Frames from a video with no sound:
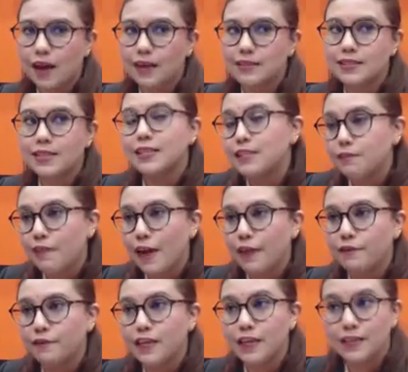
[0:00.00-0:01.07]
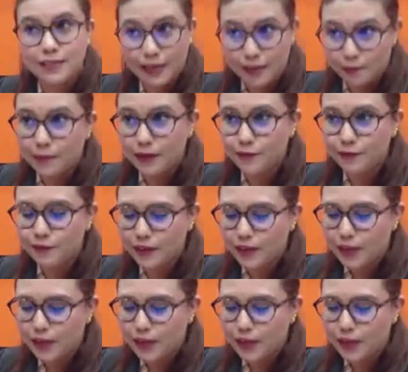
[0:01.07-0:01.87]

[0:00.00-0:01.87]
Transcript: 65 years and above.